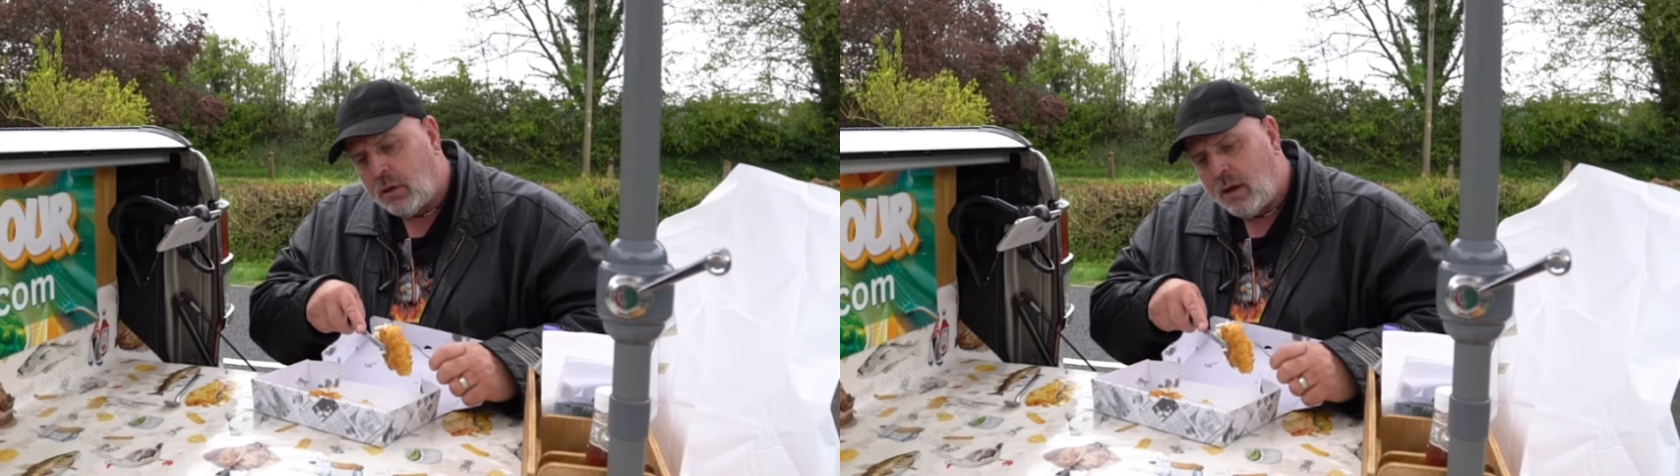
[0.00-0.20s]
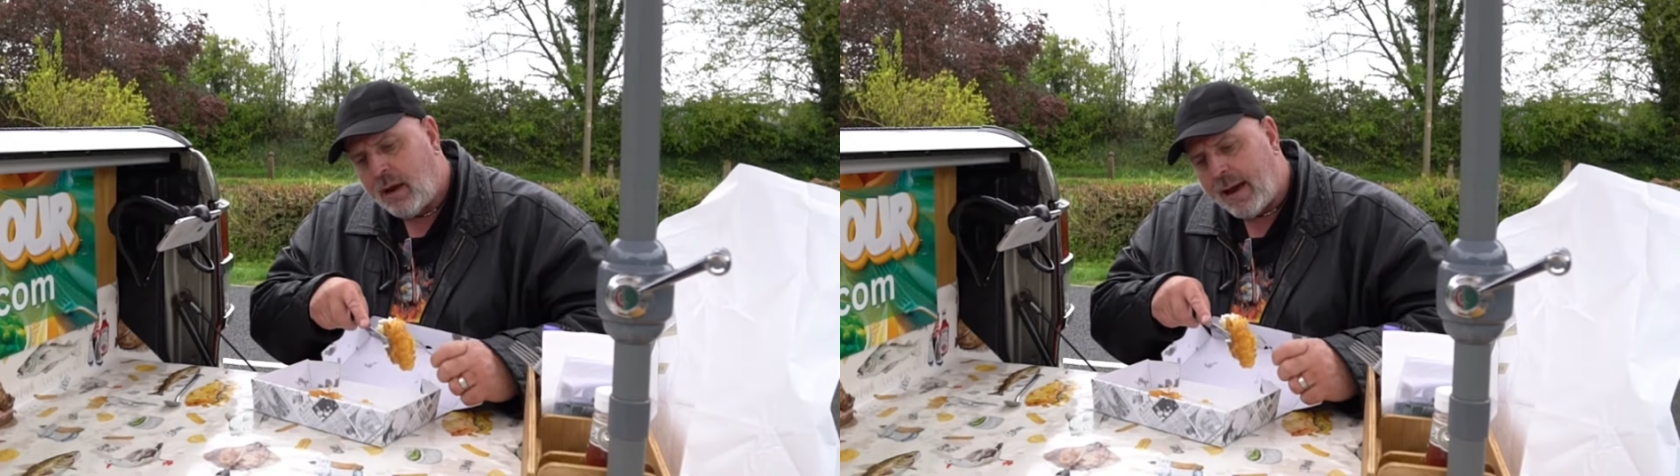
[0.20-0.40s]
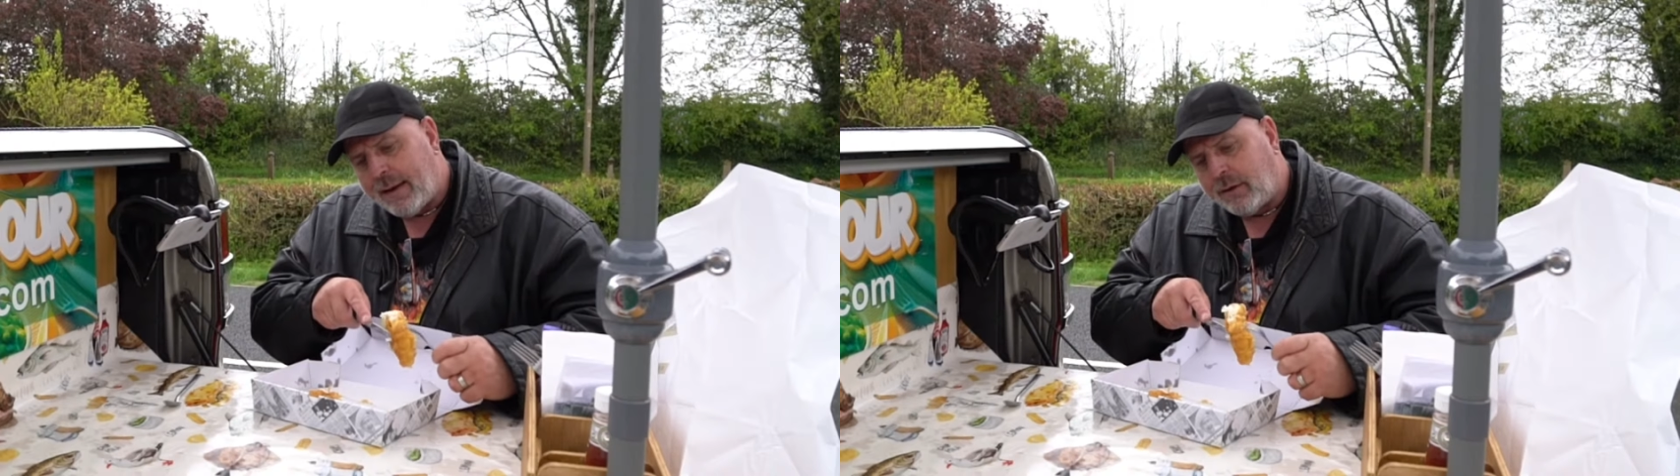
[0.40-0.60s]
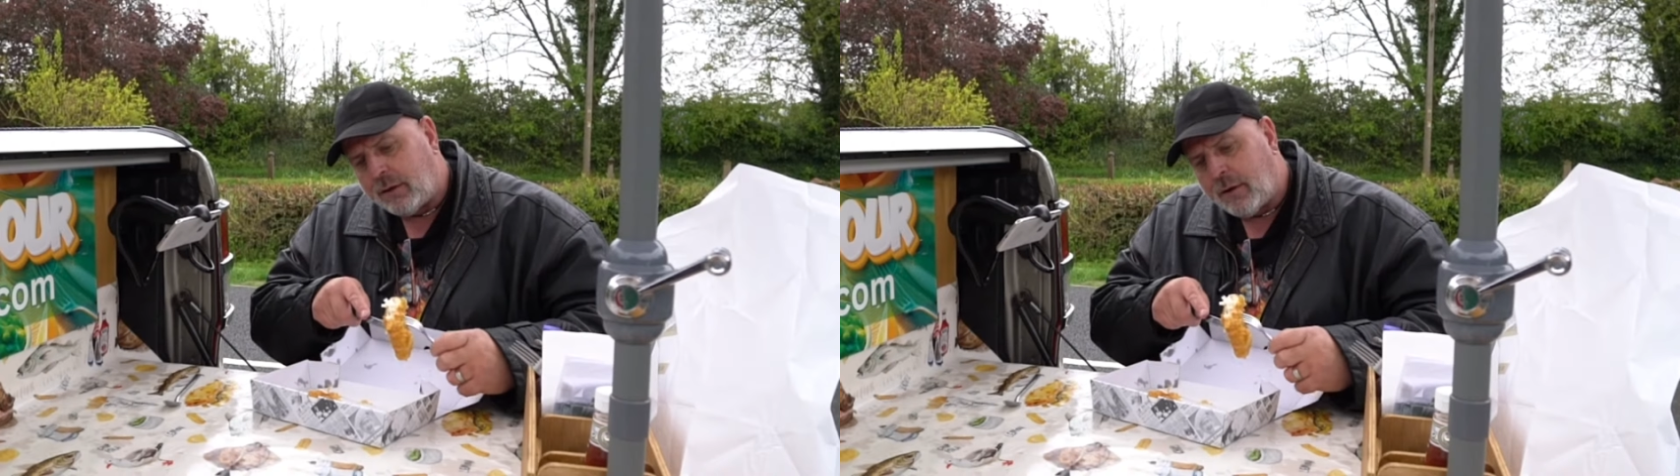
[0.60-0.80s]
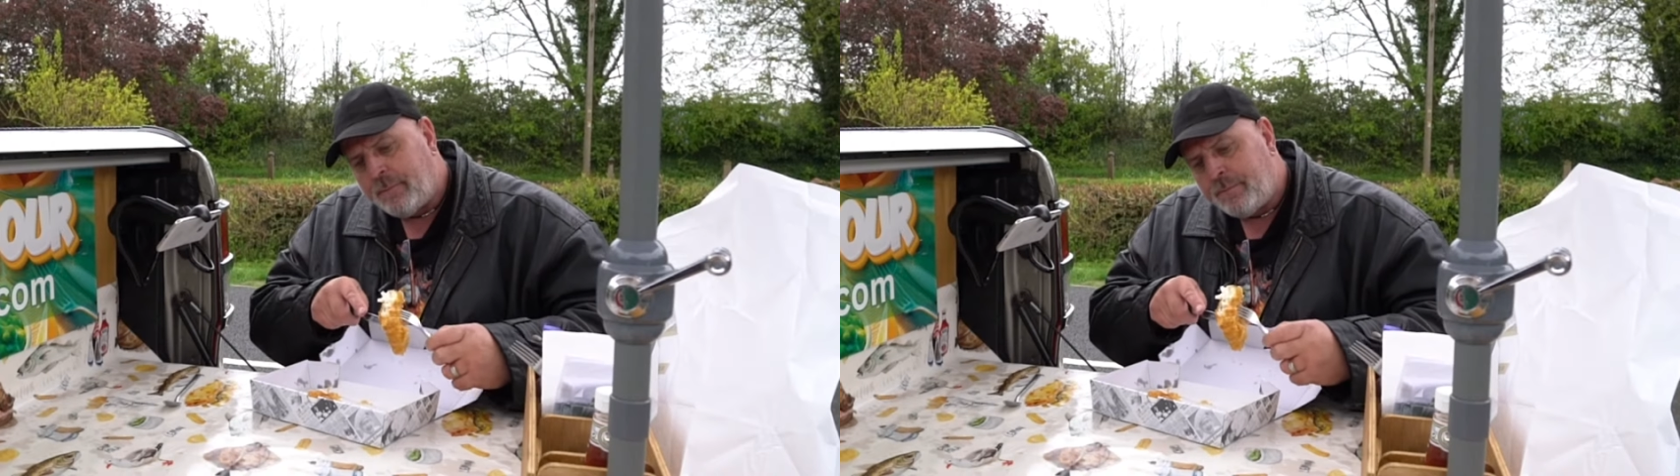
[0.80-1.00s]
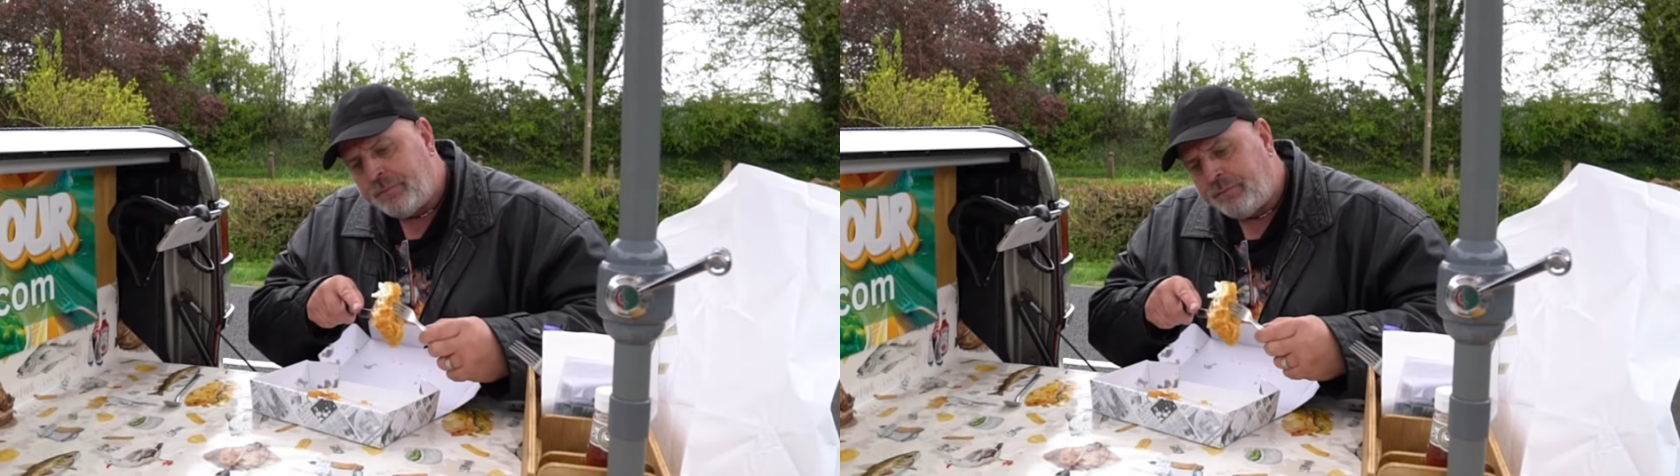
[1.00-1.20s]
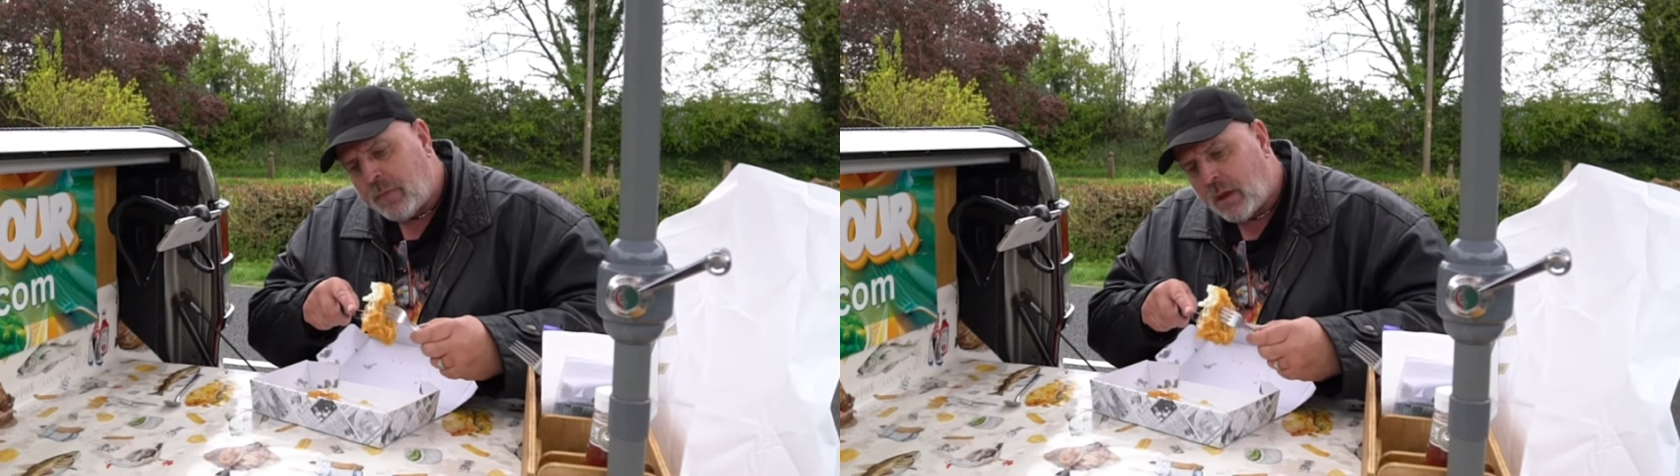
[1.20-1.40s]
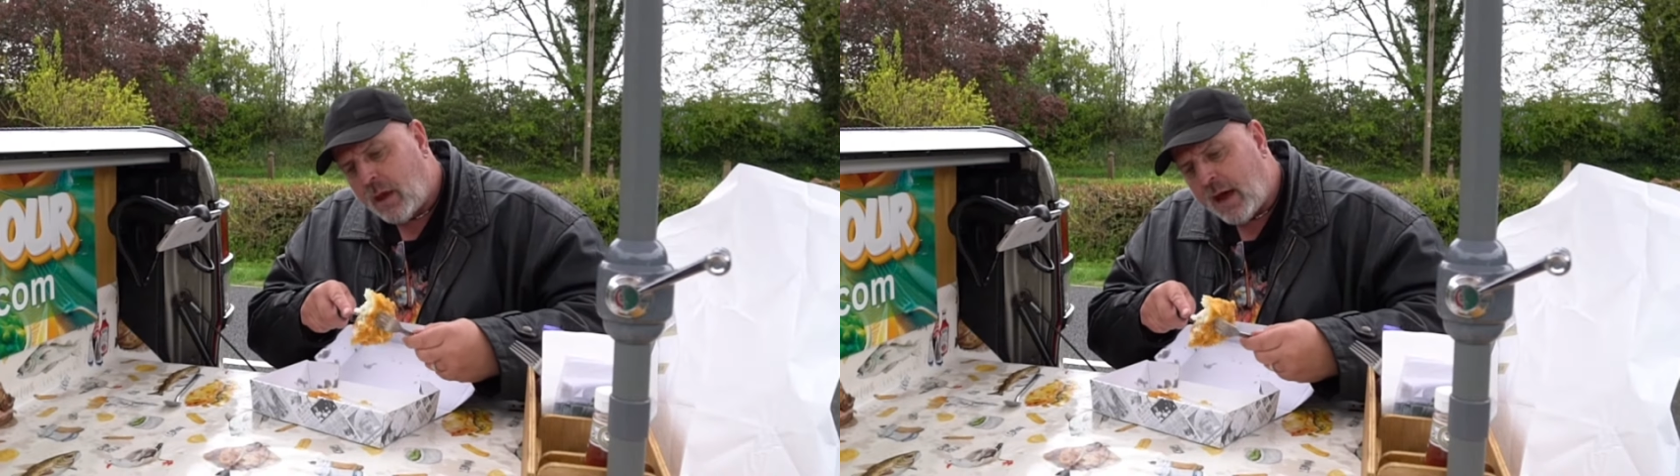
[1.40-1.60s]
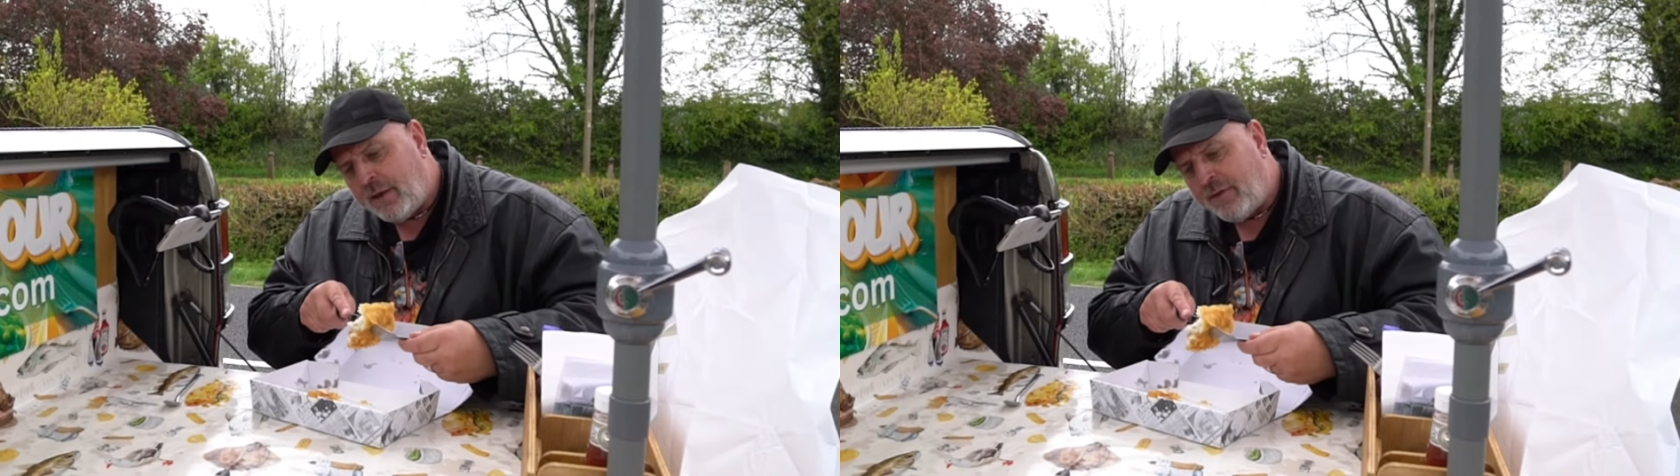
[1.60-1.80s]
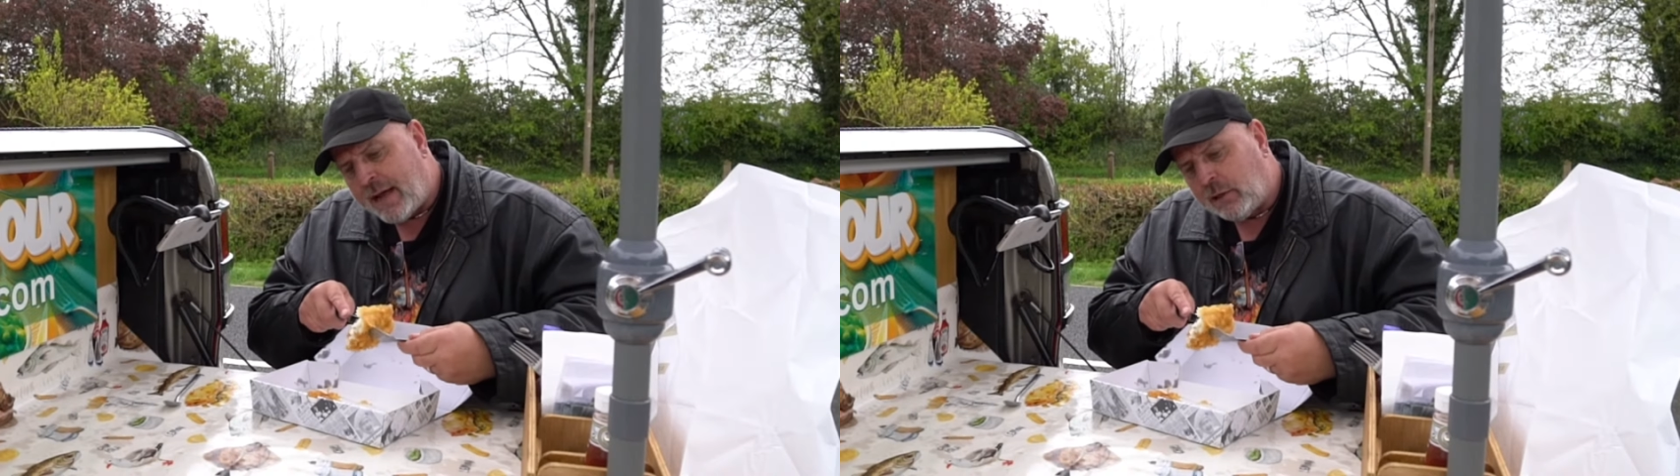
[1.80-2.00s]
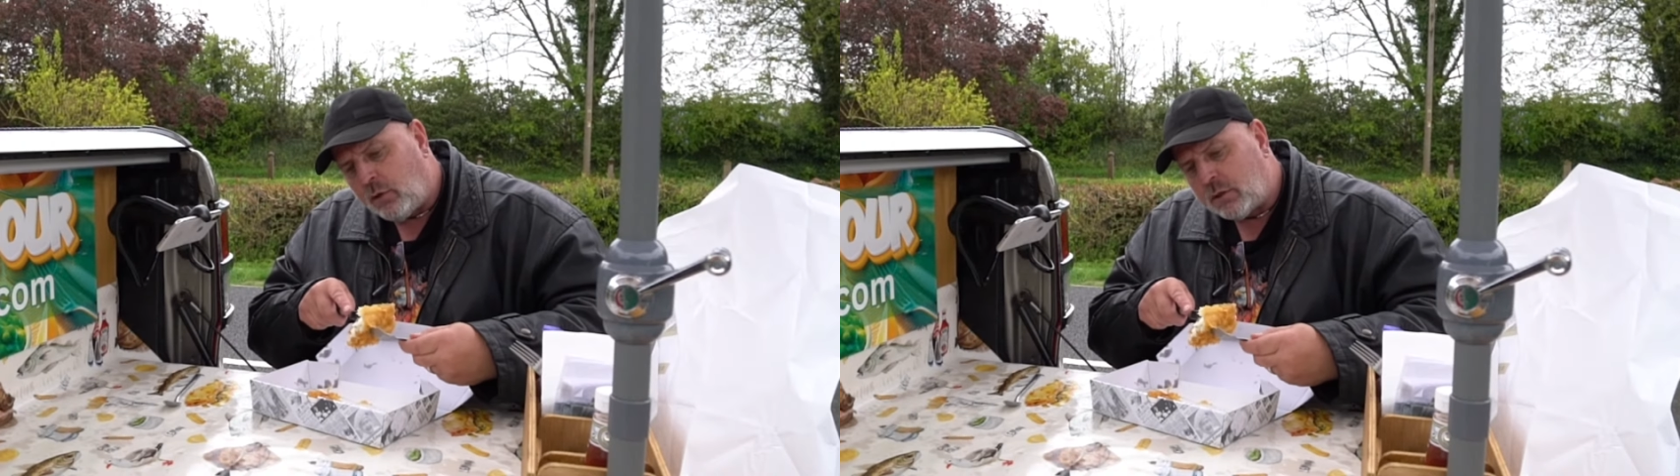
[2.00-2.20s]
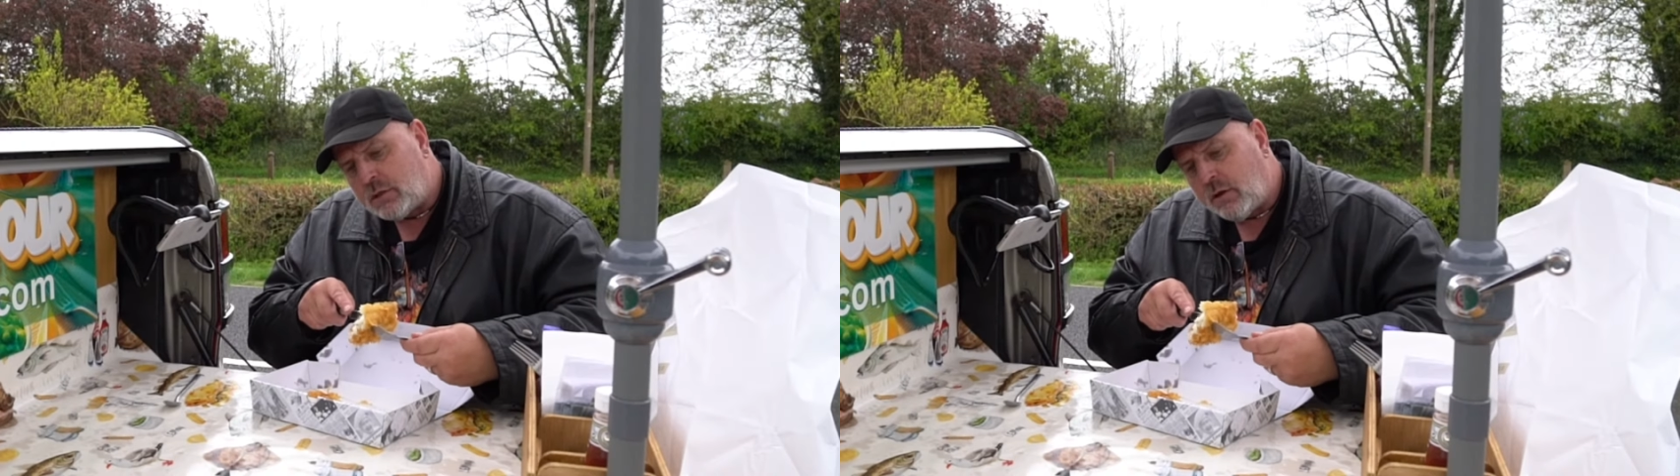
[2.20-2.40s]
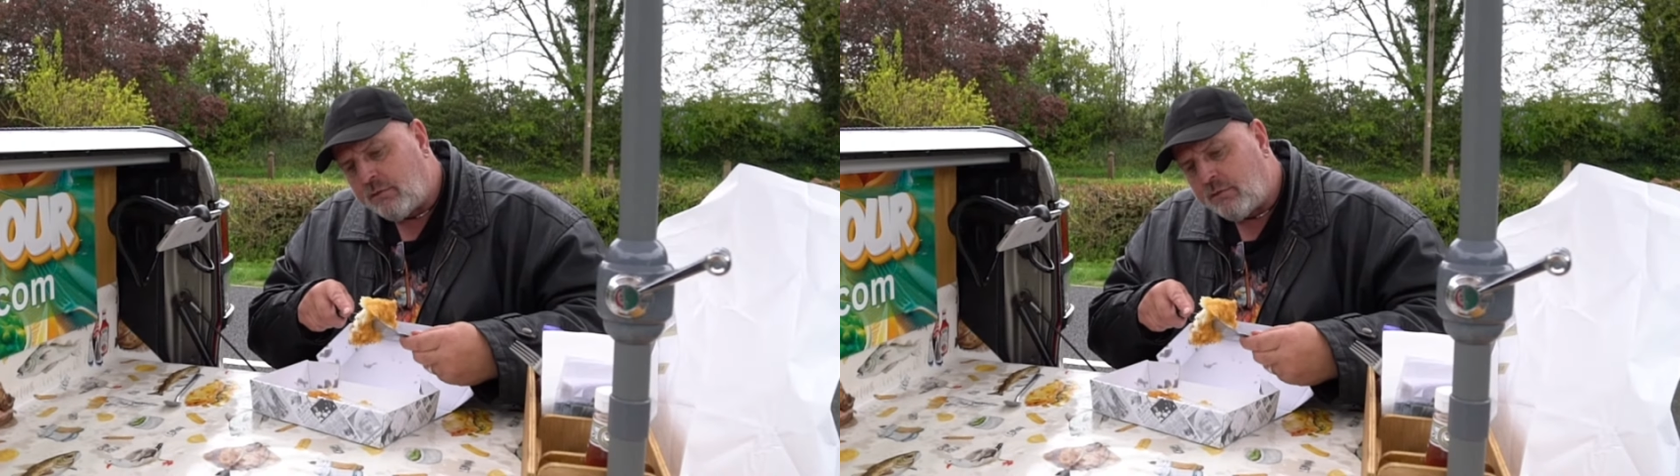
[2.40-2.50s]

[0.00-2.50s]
haddock. And that looks